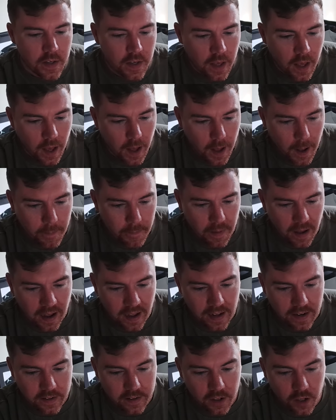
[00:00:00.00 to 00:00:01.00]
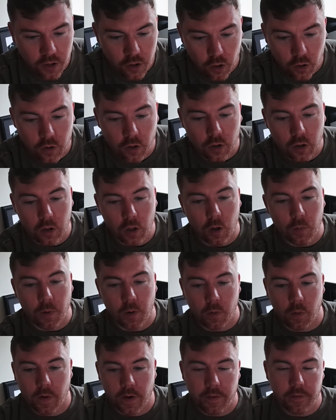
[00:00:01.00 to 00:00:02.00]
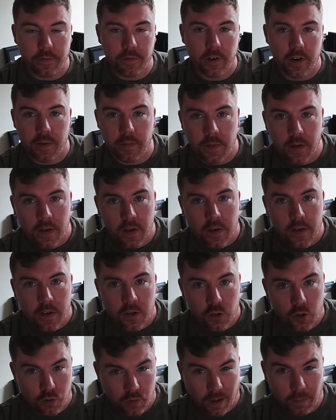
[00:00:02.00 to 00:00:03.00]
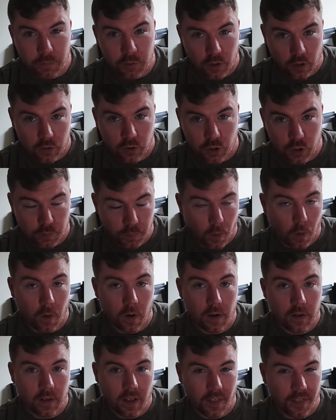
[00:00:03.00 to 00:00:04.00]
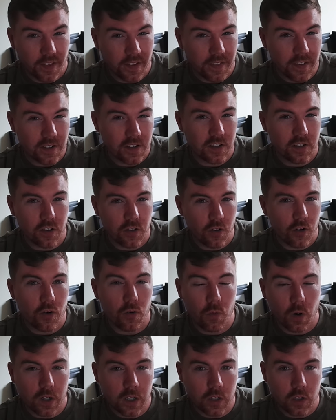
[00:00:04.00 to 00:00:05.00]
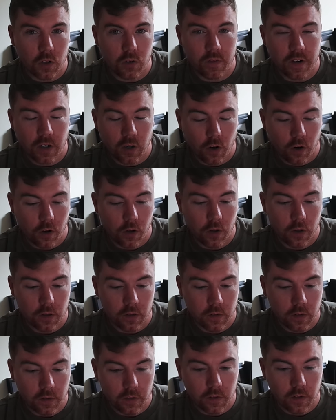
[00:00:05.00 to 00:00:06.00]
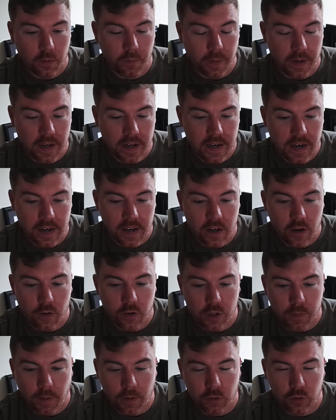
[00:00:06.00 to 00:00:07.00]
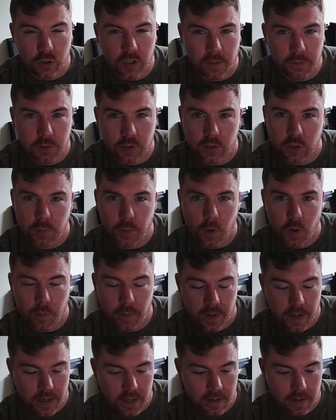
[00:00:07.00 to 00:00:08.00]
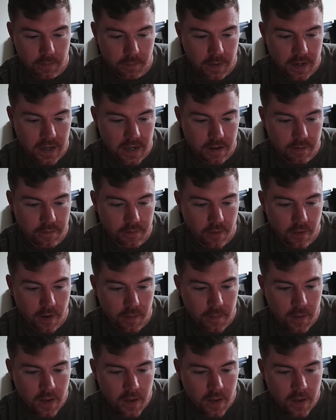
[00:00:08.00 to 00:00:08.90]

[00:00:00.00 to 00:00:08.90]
And another club who are in for him, Trabzonspor. I think this is a new one. I don't recall there being any news about Trabzonspor being in for him,